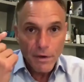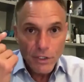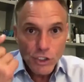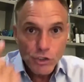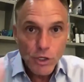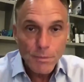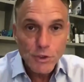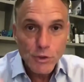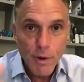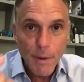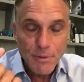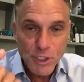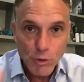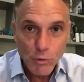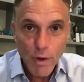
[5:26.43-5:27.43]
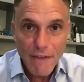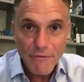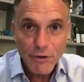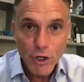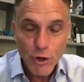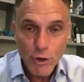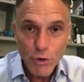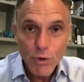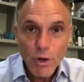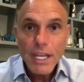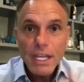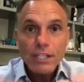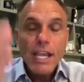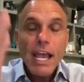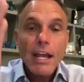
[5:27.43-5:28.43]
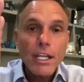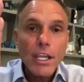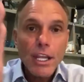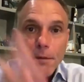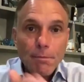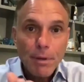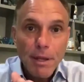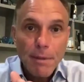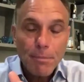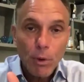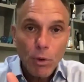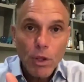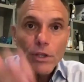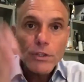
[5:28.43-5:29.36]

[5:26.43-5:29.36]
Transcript: subscription revenue is how do you get people